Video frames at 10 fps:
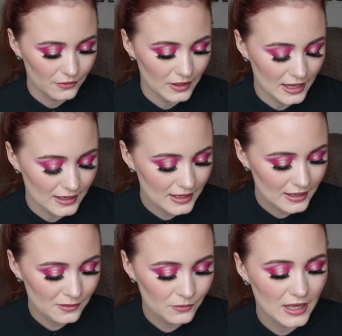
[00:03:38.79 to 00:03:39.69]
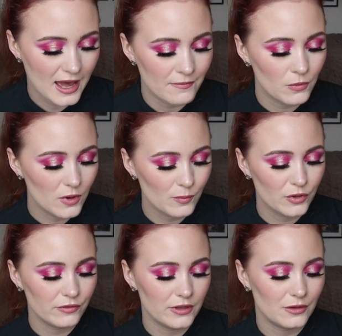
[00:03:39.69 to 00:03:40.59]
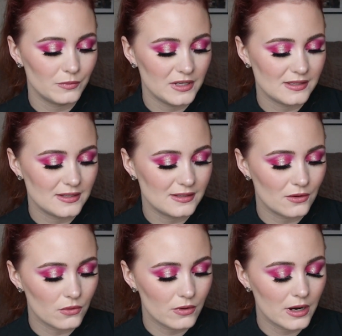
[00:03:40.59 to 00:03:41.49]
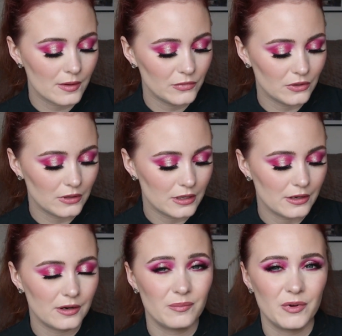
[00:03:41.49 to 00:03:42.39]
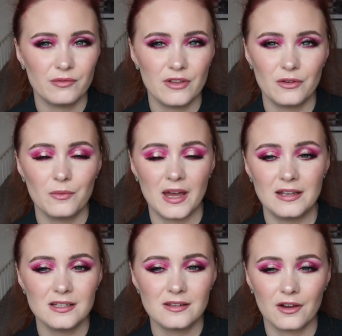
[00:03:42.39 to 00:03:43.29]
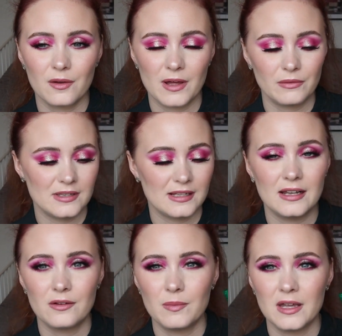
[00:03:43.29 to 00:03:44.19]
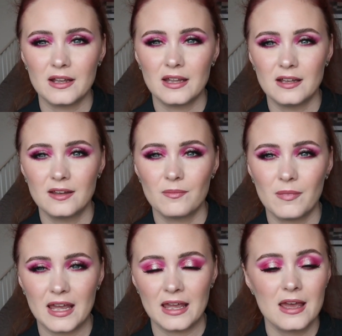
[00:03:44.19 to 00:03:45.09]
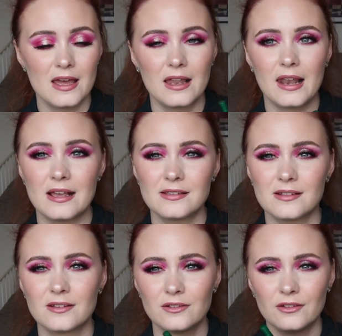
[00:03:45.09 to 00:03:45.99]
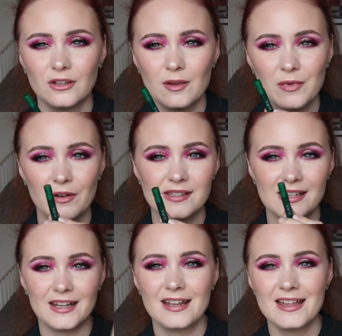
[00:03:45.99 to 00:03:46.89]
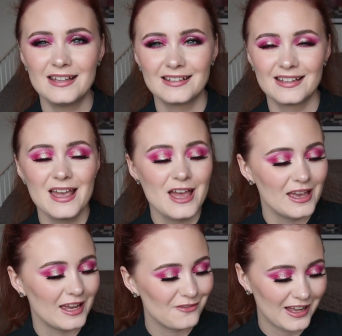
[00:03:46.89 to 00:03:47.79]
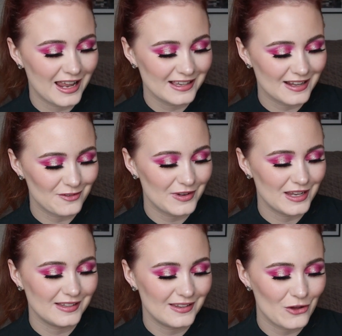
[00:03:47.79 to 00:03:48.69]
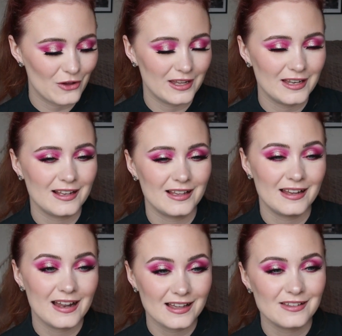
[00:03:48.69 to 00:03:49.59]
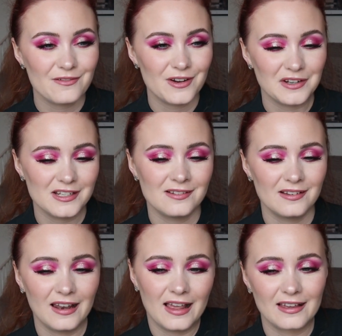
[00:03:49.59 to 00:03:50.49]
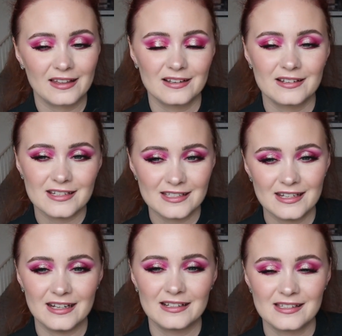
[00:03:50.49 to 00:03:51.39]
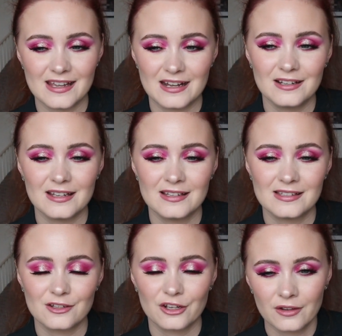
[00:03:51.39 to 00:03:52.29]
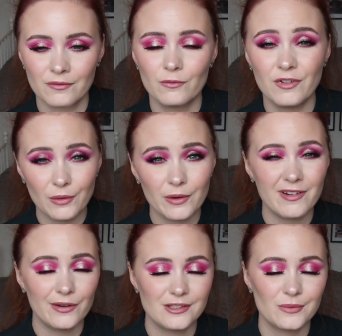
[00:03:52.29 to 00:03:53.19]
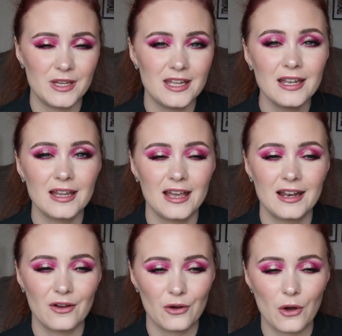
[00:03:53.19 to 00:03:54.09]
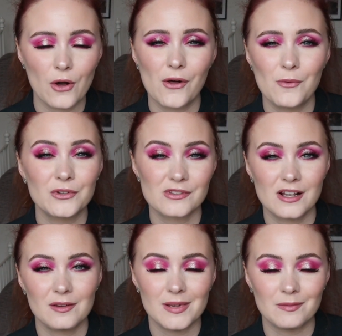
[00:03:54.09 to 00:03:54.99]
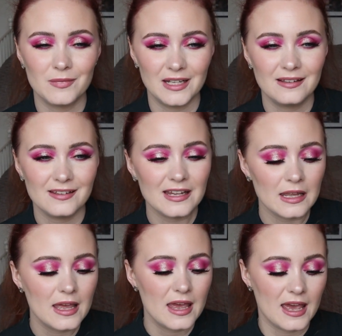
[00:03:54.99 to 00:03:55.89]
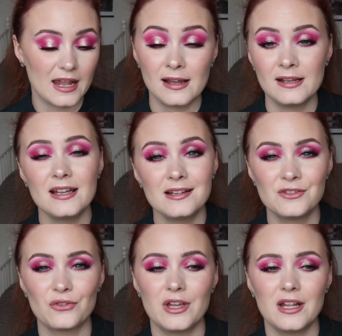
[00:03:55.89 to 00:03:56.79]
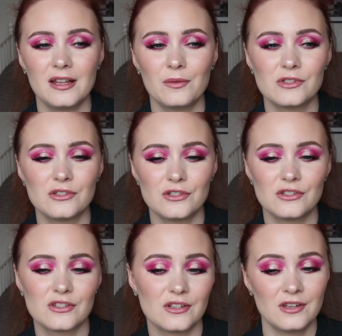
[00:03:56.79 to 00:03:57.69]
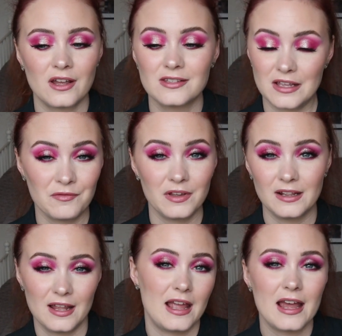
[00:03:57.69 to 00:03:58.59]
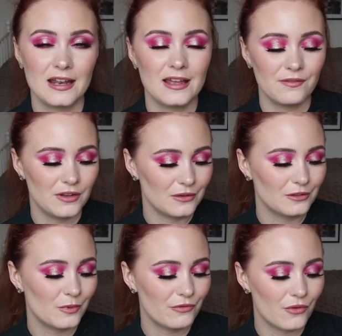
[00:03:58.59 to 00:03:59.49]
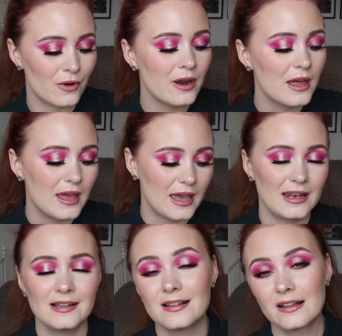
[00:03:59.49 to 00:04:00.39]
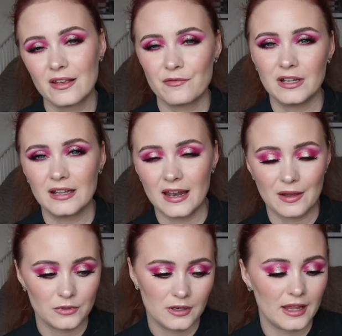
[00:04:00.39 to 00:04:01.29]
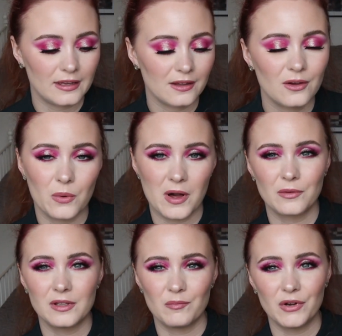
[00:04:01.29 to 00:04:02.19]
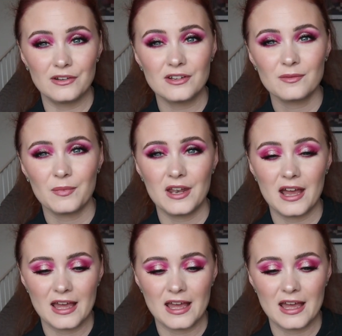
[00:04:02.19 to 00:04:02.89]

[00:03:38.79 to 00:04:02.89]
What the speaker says: Okay, and then we have one perfume. This is the Aura Mugler perfume. I did talk about this a little bit in my last, you can barely see it, in my last update. So it has a very like distinct scent. It's very sweet and almost a little bit minty, and I did enjoy it. It was just not something that I had ever used before, and it's not something that I would like go out and purchase, but